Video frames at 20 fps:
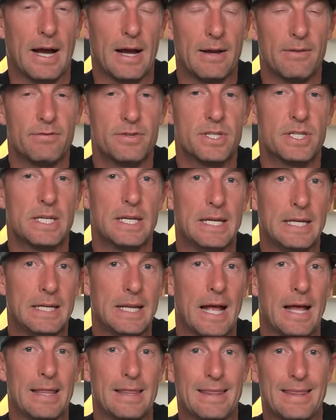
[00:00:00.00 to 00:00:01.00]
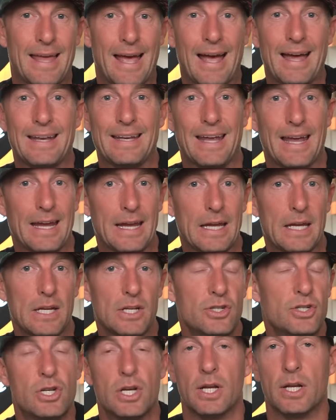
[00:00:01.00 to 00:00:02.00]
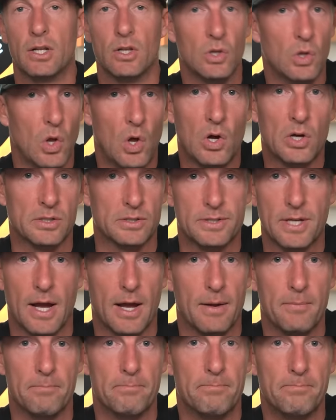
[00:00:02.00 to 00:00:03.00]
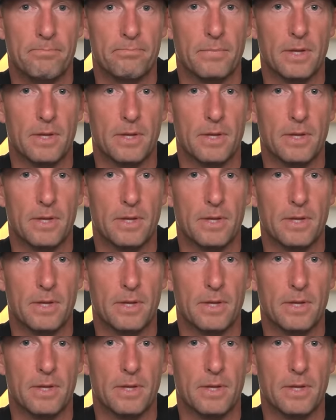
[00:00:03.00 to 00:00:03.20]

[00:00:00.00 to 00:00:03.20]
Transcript: I've seen at that age in a long time.